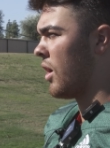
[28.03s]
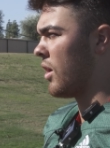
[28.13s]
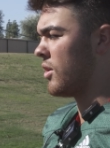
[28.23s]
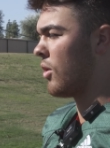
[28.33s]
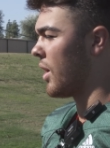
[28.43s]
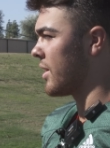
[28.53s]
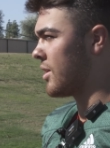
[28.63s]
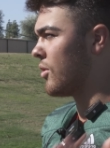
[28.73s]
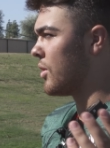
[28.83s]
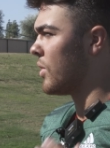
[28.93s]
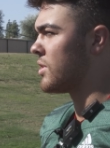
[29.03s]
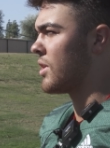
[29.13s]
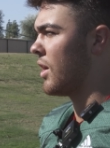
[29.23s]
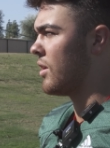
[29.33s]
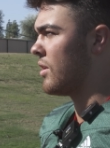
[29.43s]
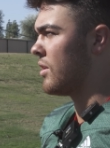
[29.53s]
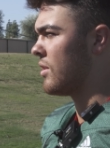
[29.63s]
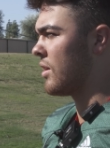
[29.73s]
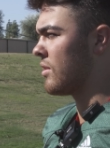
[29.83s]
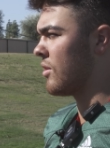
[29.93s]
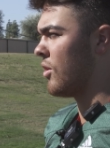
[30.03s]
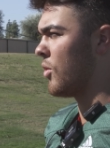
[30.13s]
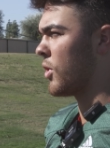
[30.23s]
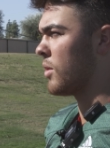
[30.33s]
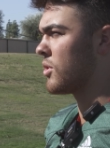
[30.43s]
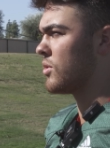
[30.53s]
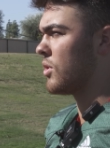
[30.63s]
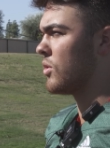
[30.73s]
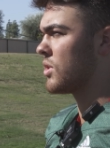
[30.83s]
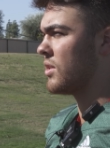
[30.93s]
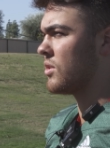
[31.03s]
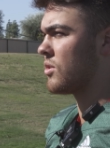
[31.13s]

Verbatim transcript: the O-line killed it once again, and, and, that all props goes to those guys.